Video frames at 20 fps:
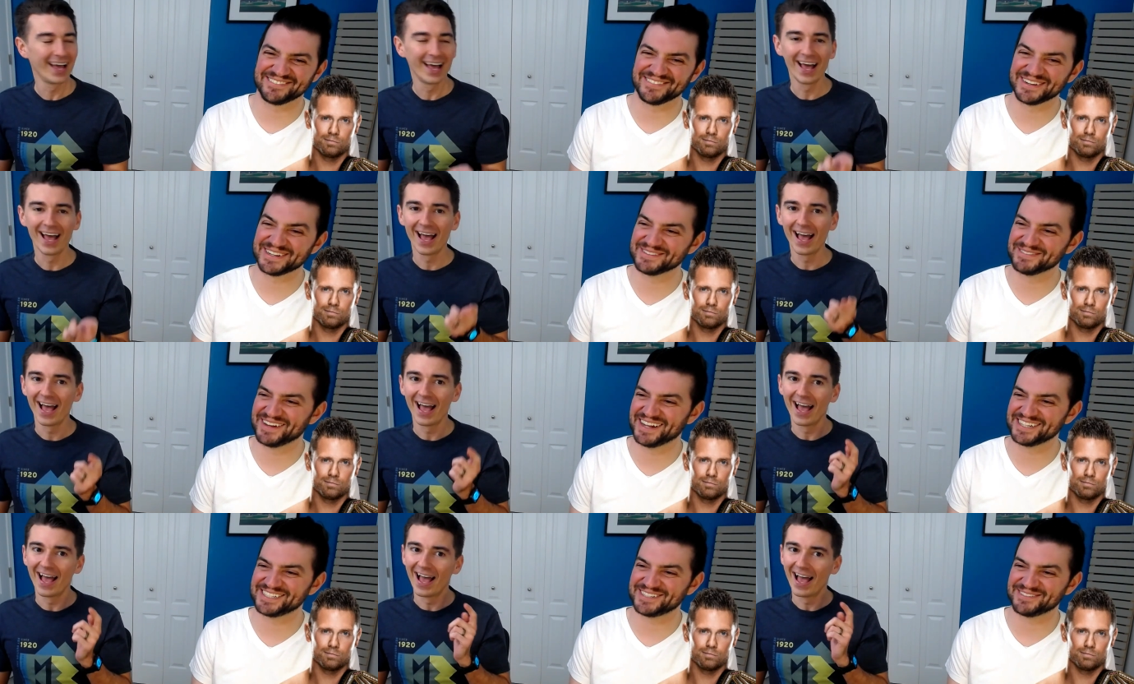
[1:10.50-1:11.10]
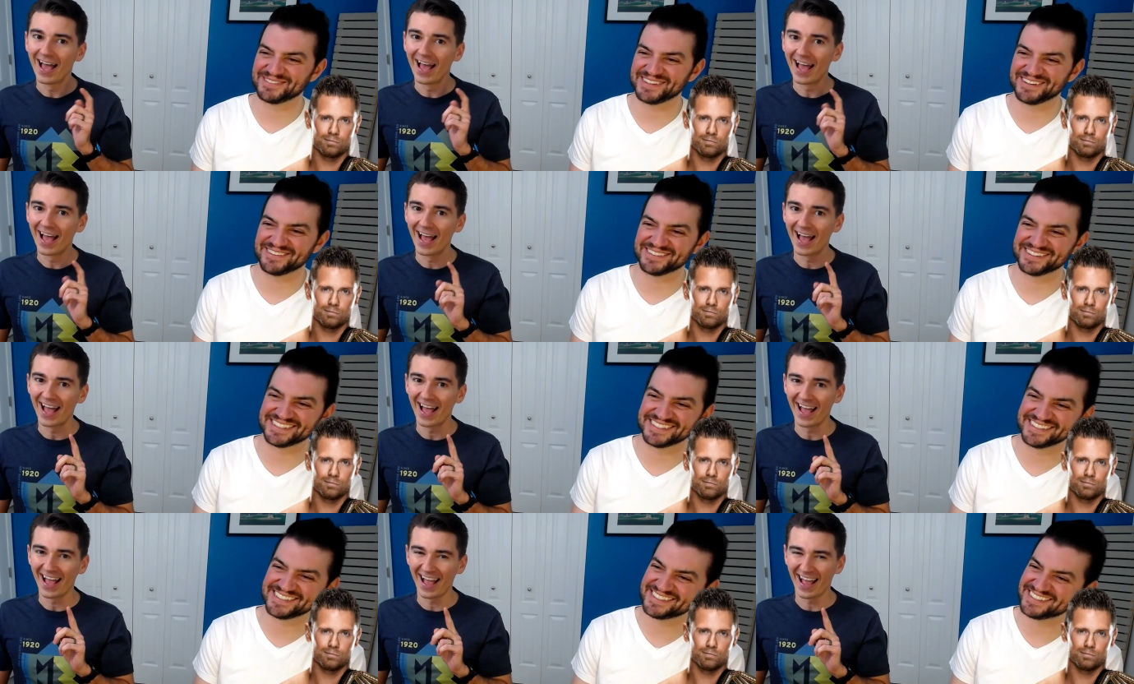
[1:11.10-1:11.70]
Speaker 1: what a matchup that
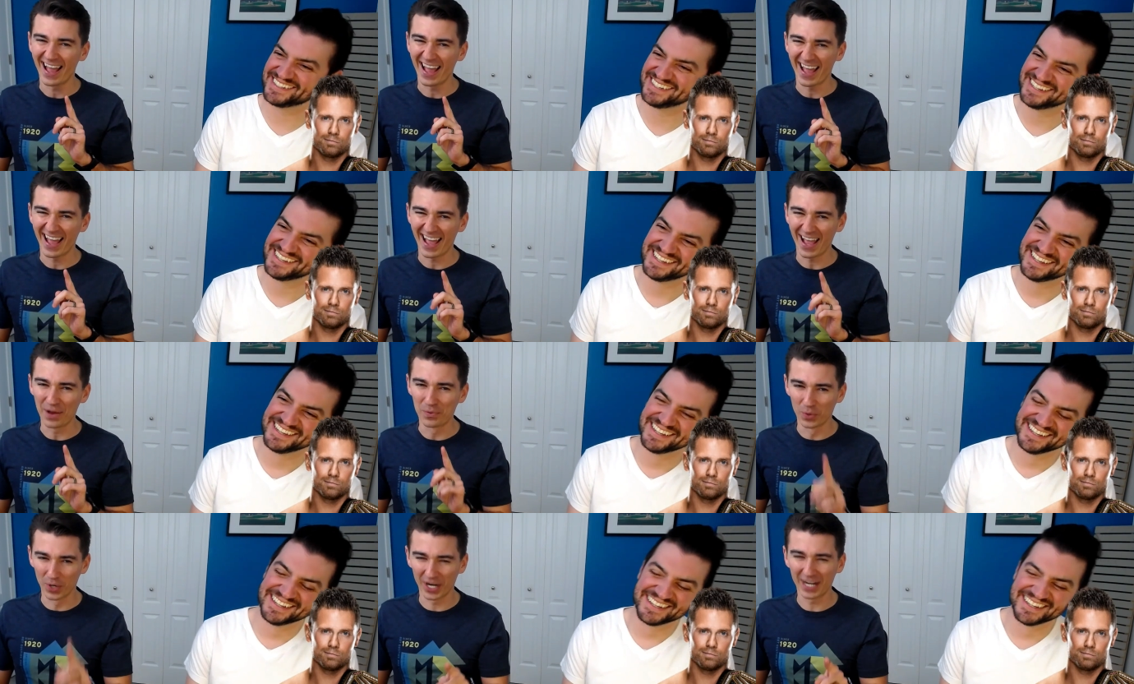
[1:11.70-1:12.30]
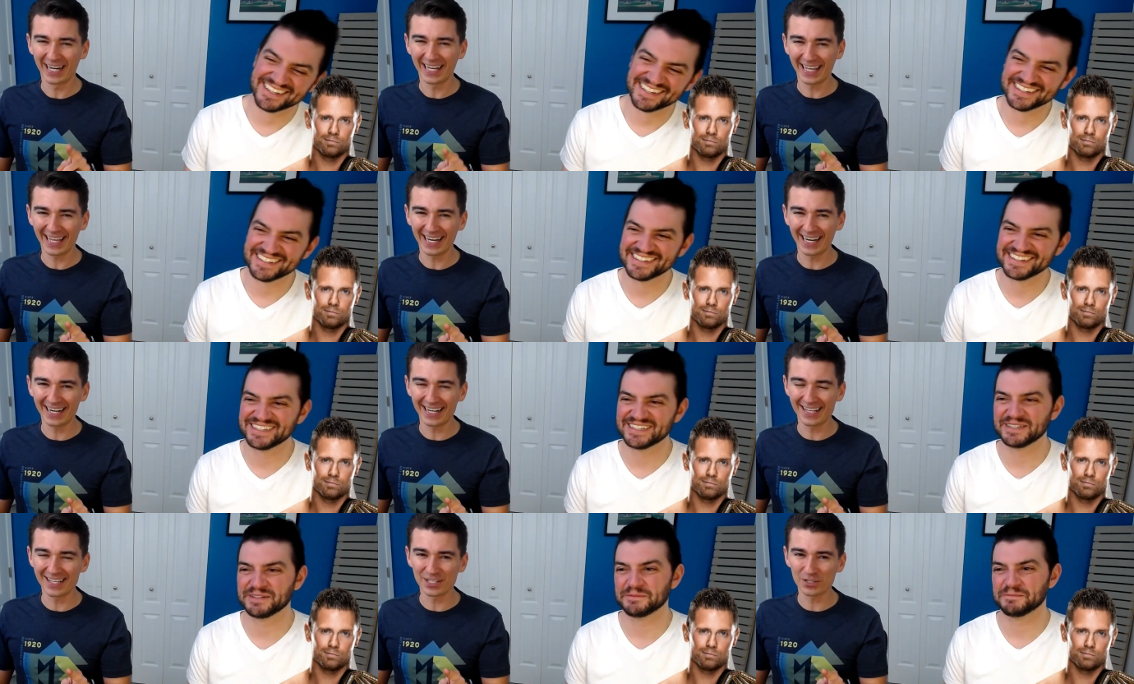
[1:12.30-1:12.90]
one is.
Speaker 2: And we're going to get
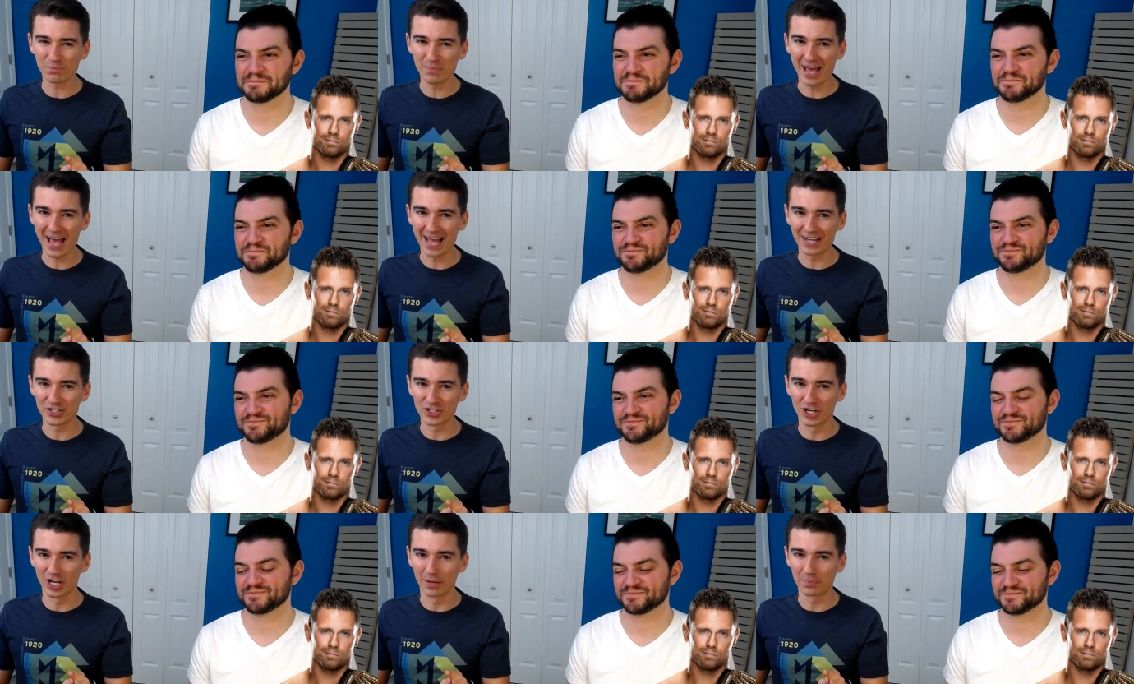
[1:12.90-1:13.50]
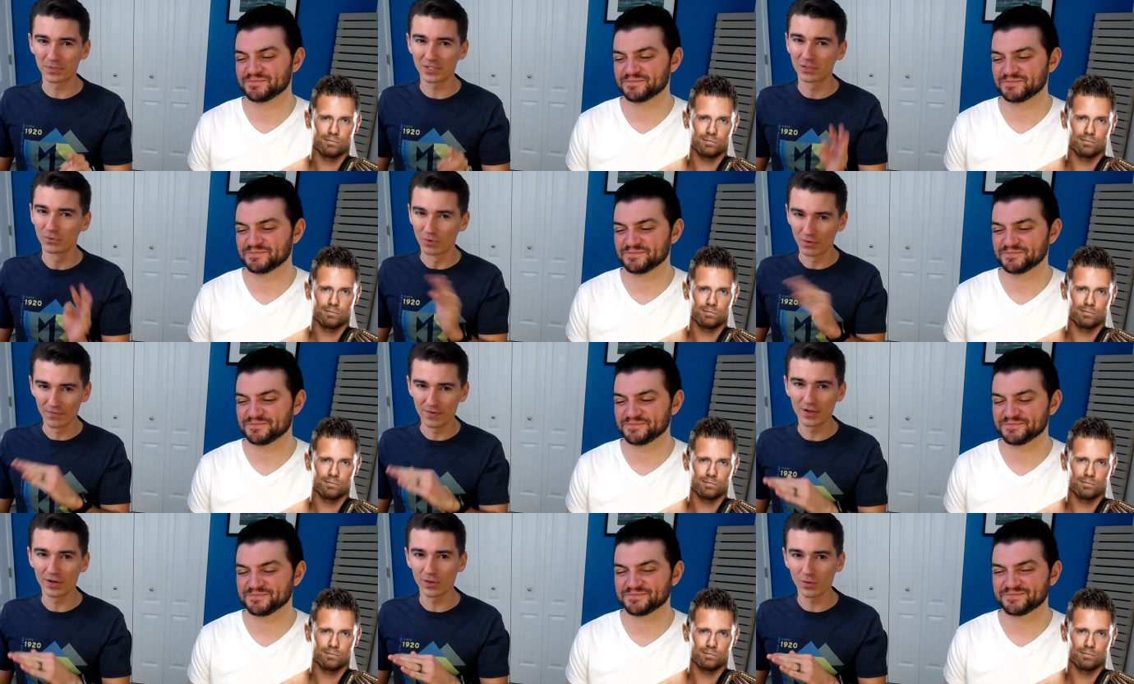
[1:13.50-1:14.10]
into these matchups and
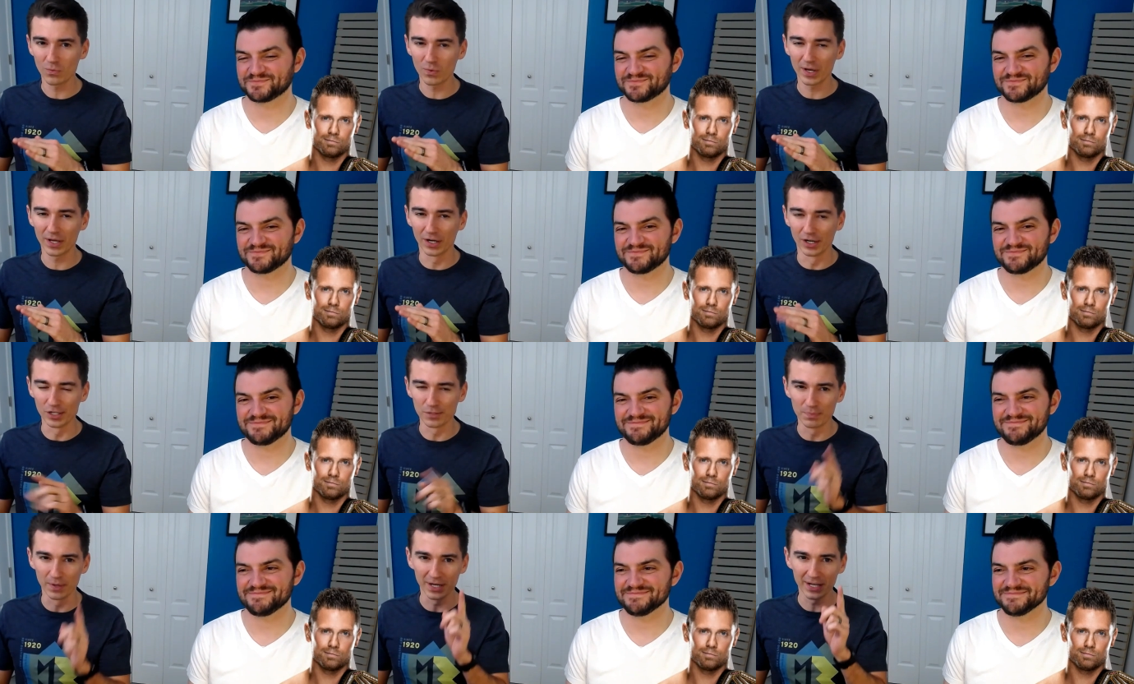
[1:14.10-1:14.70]
reveal the winners, but